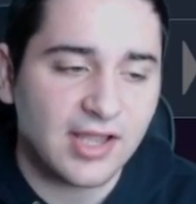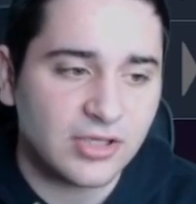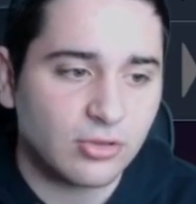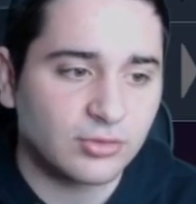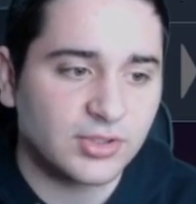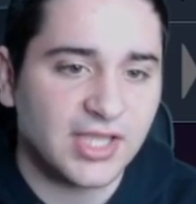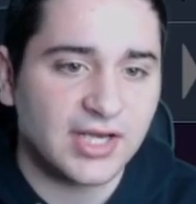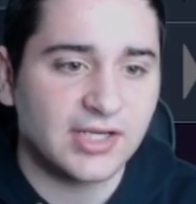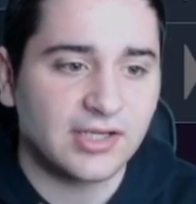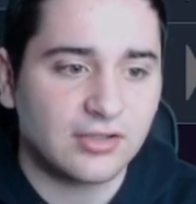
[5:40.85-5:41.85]
and you're only
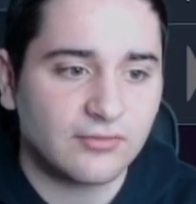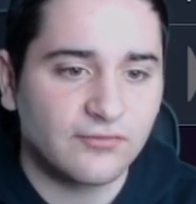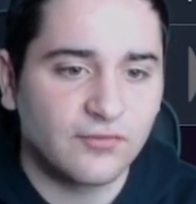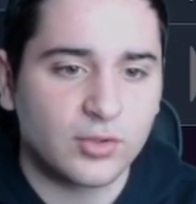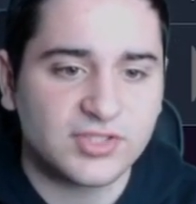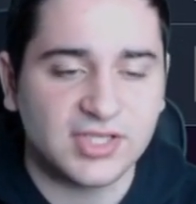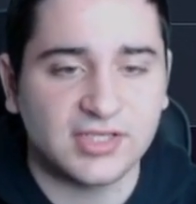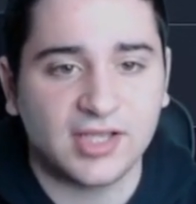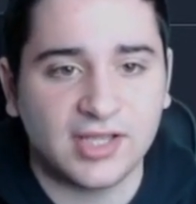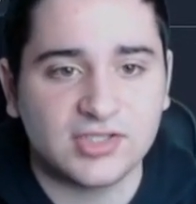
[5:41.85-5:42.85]
getting
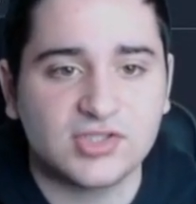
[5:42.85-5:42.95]
14K.